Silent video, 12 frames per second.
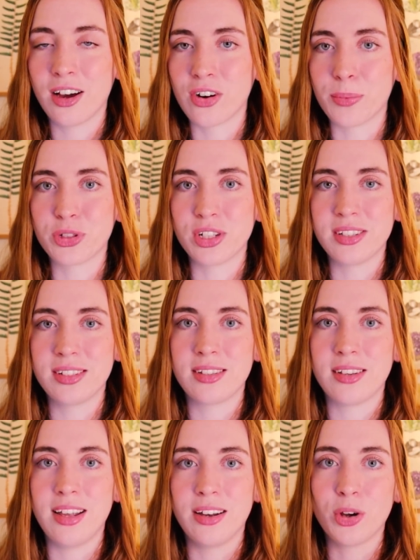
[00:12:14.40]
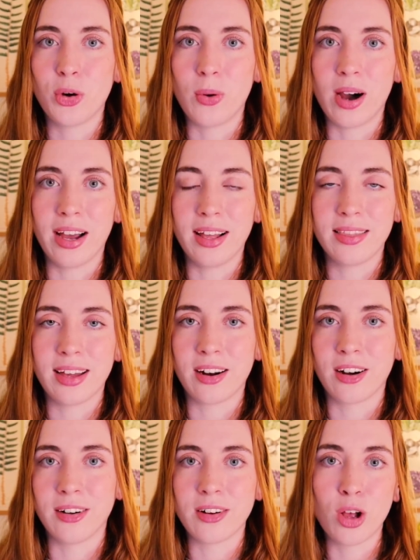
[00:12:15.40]
eruptions in Hawaii that
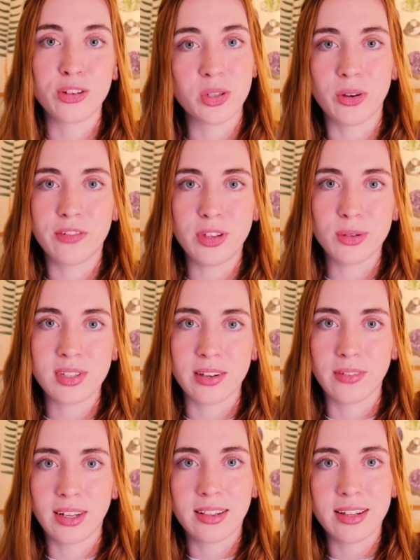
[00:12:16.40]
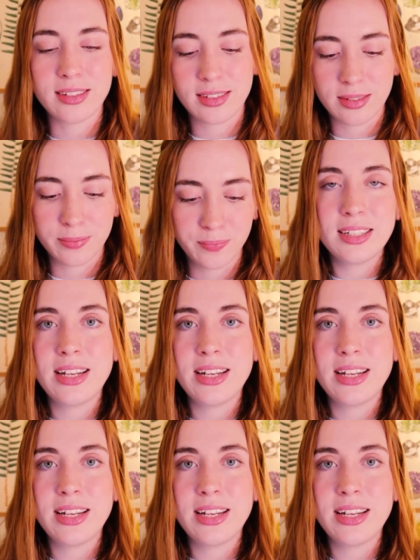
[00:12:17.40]
are also effusive like this.